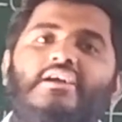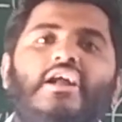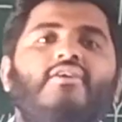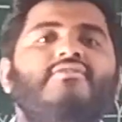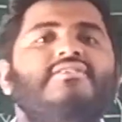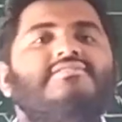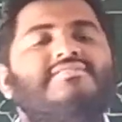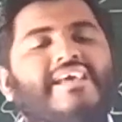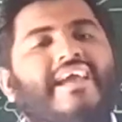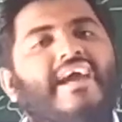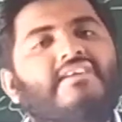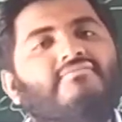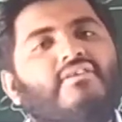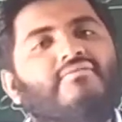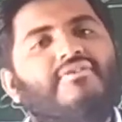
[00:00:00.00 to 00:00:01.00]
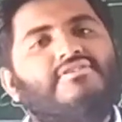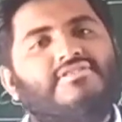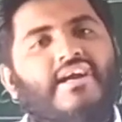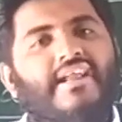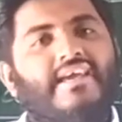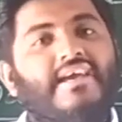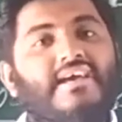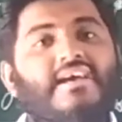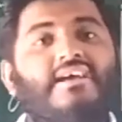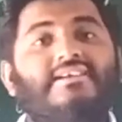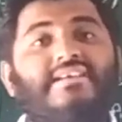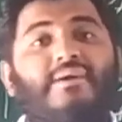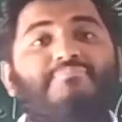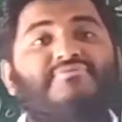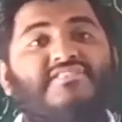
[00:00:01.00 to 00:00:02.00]
Now in second one we will study
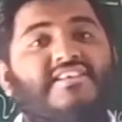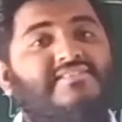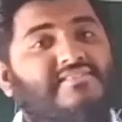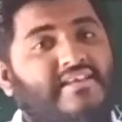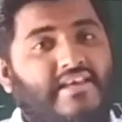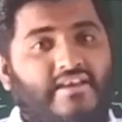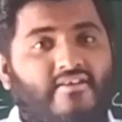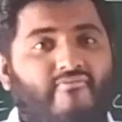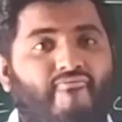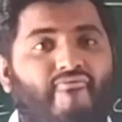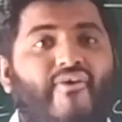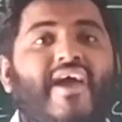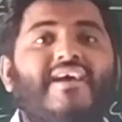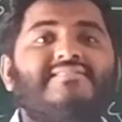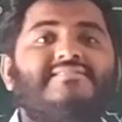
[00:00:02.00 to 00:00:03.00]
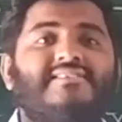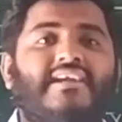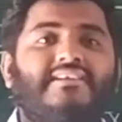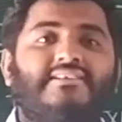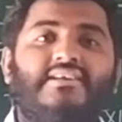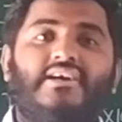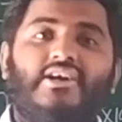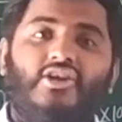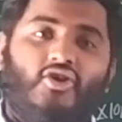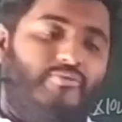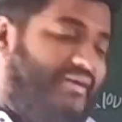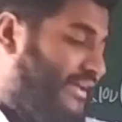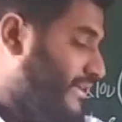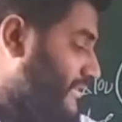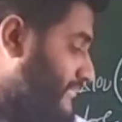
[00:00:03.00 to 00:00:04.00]
FCC, face-centered
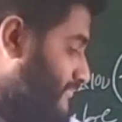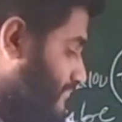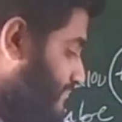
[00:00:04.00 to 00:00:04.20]
cubic.